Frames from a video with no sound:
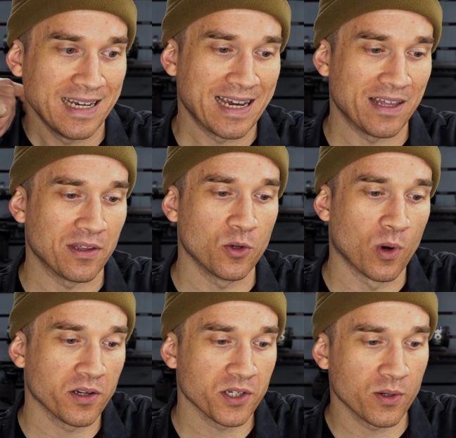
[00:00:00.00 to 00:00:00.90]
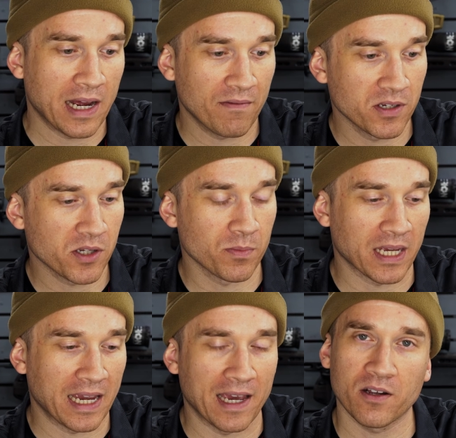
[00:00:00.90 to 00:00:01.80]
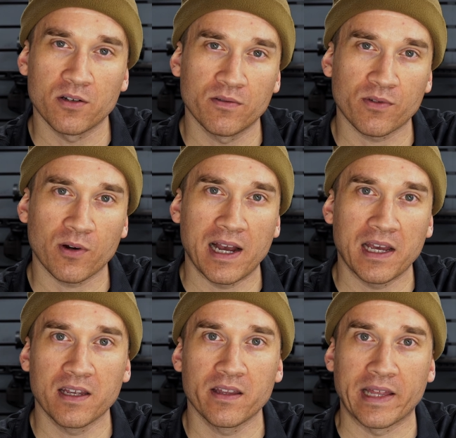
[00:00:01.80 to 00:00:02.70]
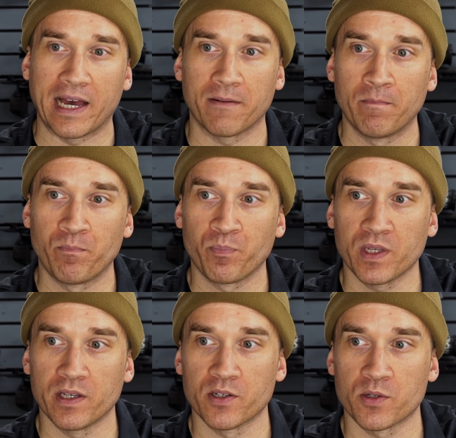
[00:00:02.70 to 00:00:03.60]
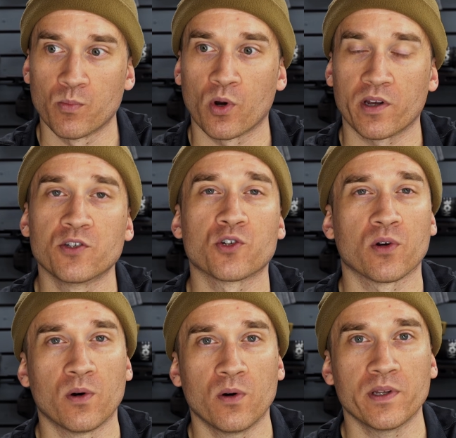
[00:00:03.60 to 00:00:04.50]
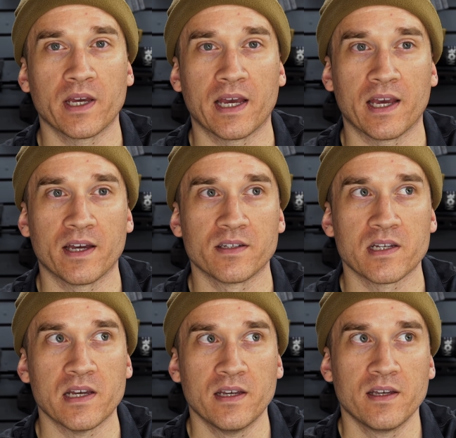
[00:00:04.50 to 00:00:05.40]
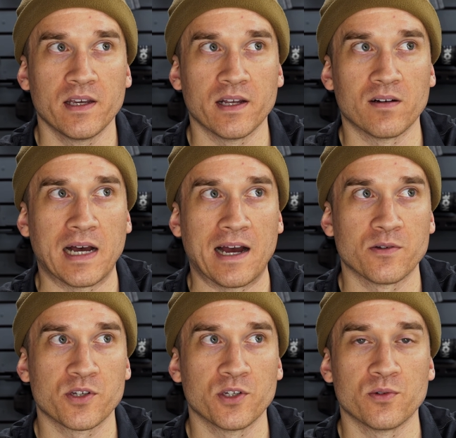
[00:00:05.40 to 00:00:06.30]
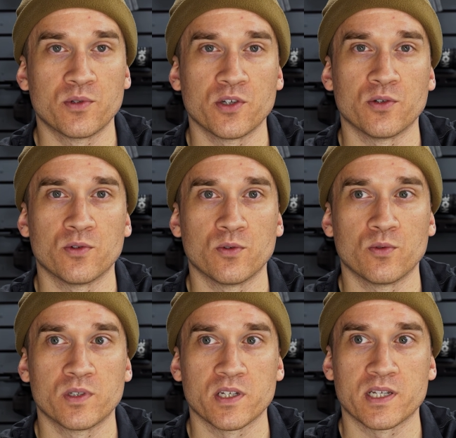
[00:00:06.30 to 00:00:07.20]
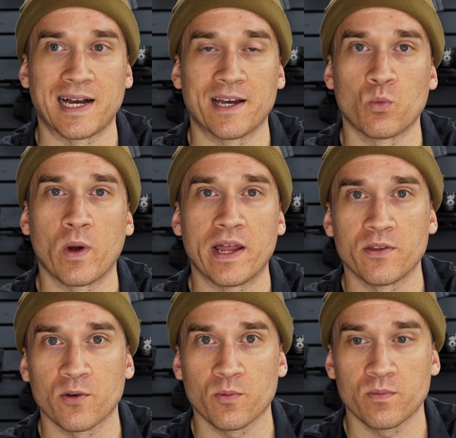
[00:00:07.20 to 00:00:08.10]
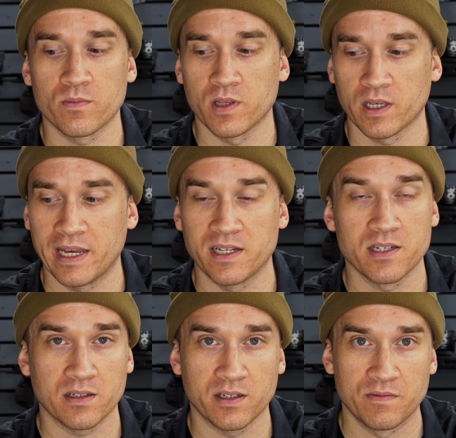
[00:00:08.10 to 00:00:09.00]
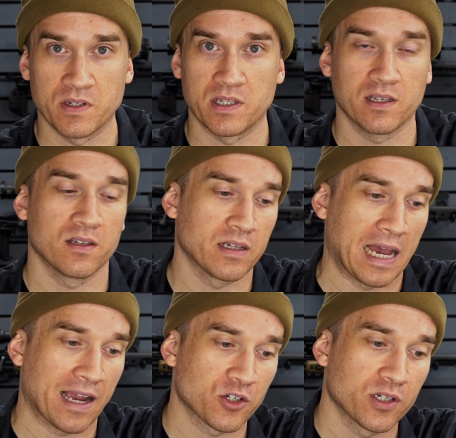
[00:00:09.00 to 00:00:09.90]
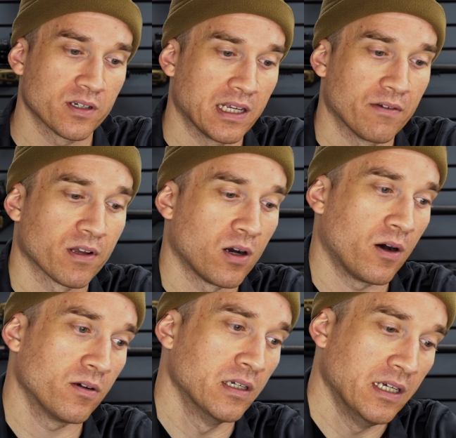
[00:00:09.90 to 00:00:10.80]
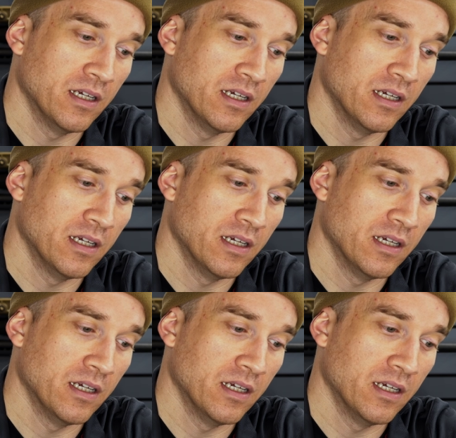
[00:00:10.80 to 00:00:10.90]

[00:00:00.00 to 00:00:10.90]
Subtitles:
And then you also have this mechanical variety that is more controlled, and it allows you to decide when the case leaves the action, if at all.